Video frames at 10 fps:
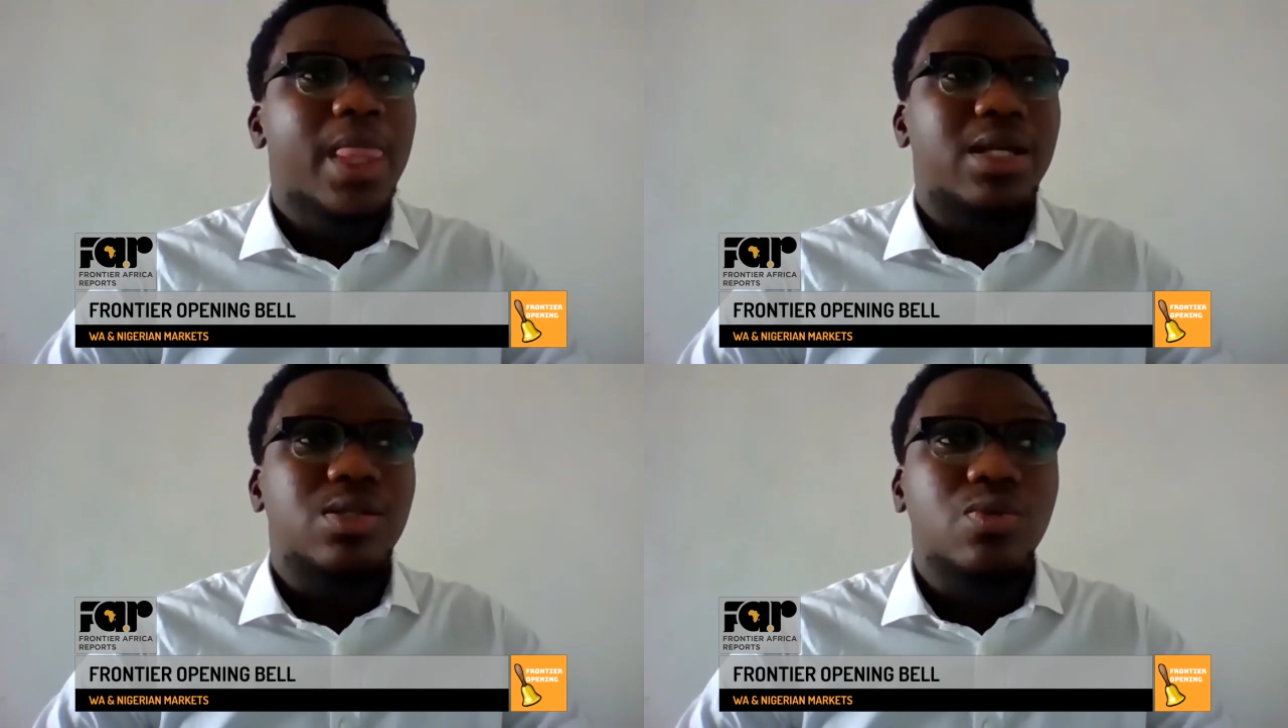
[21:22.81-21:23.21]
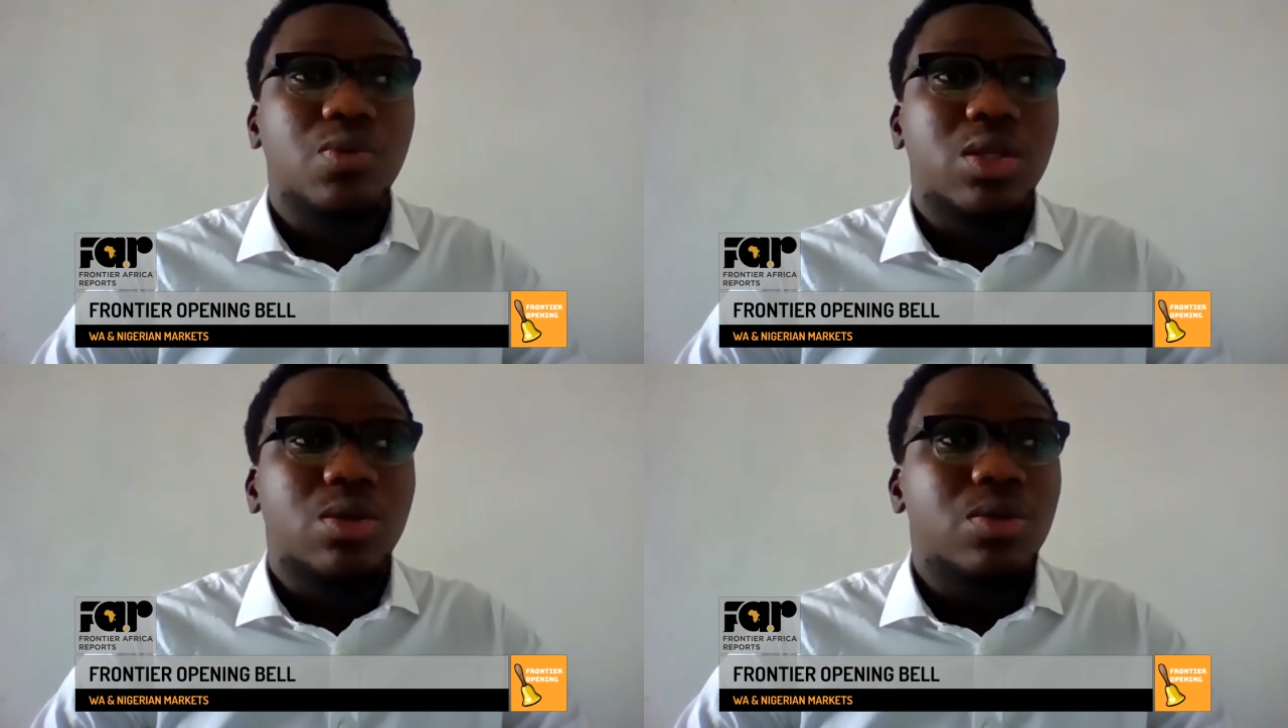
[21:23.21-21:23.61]
And so
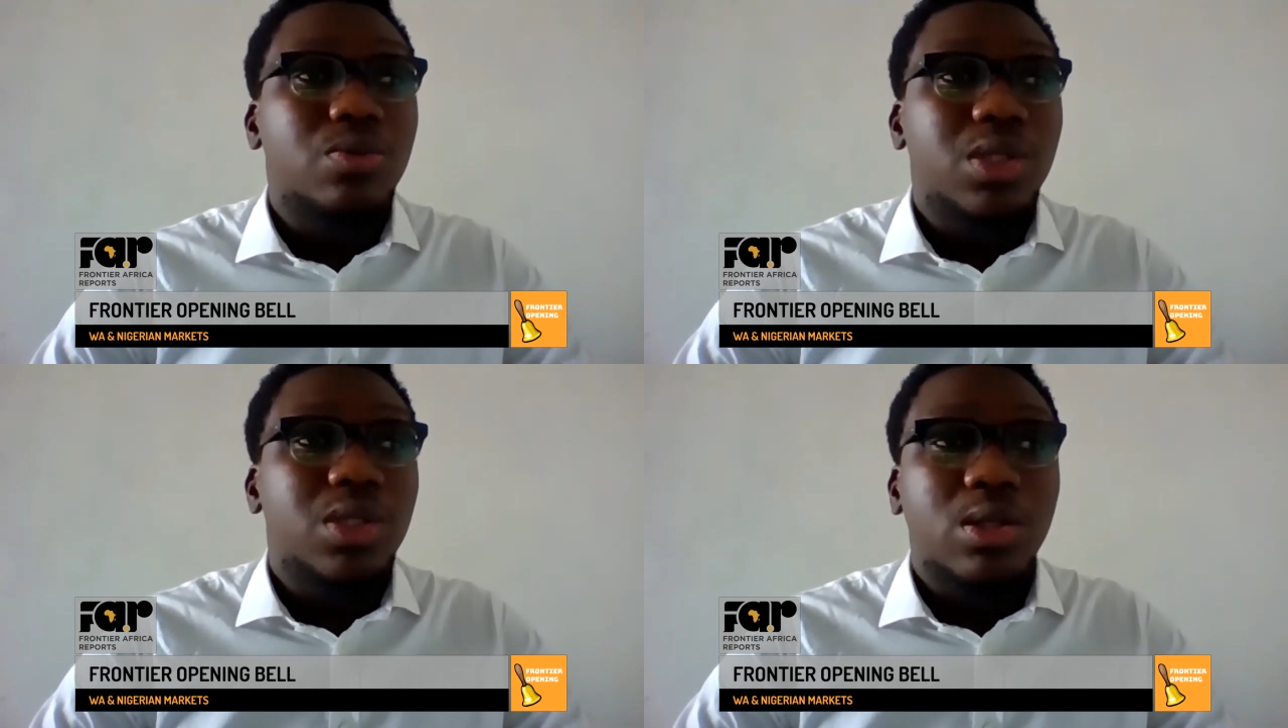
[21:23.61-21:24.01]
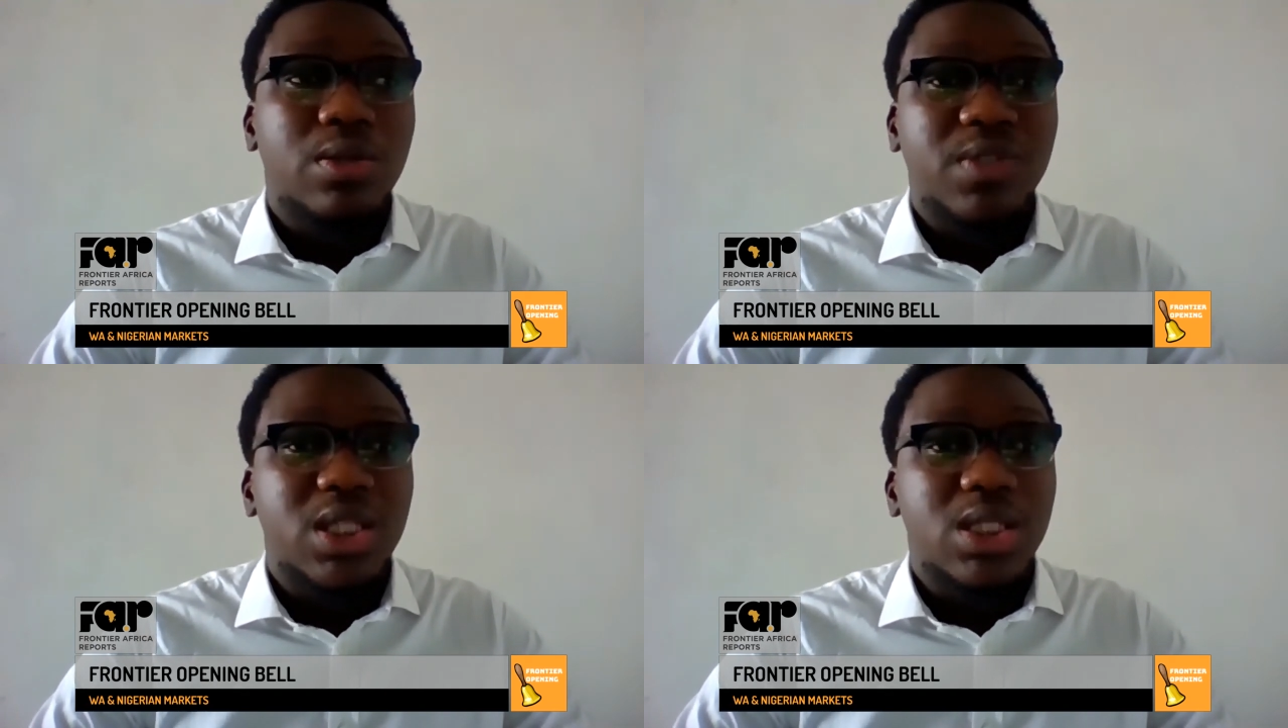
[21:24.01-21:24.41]
with all
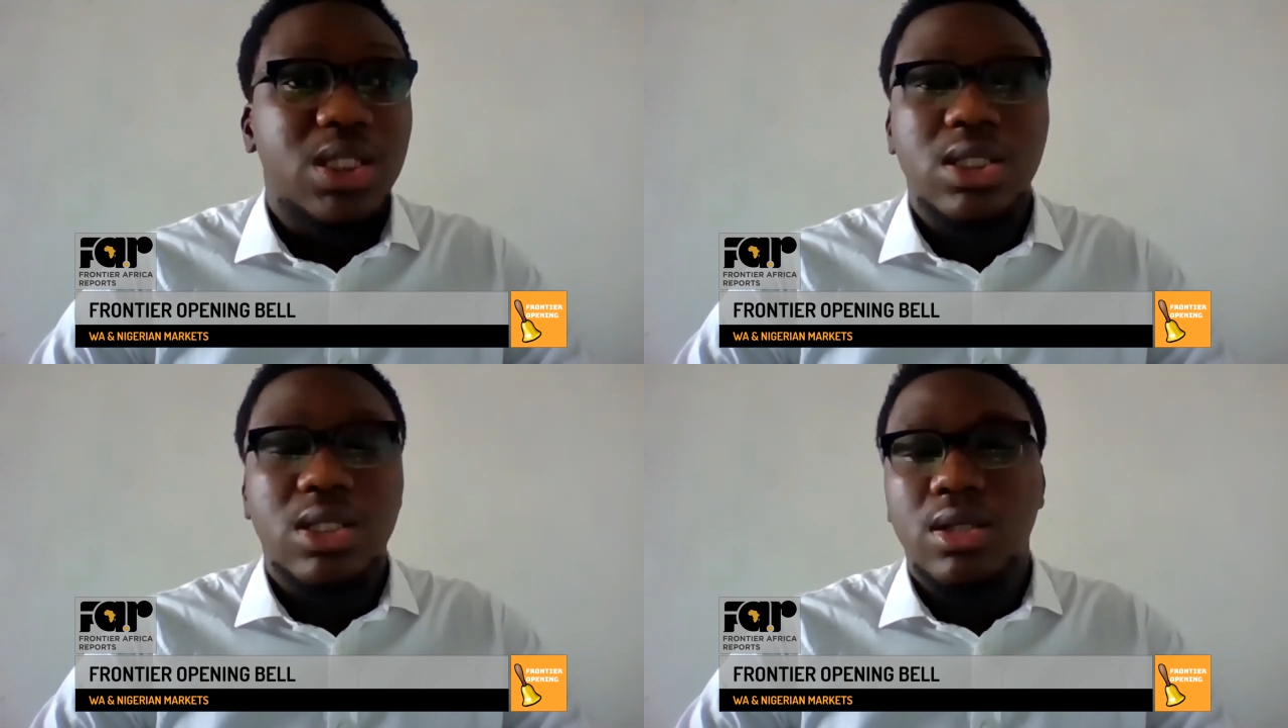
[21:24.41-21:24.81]
of this,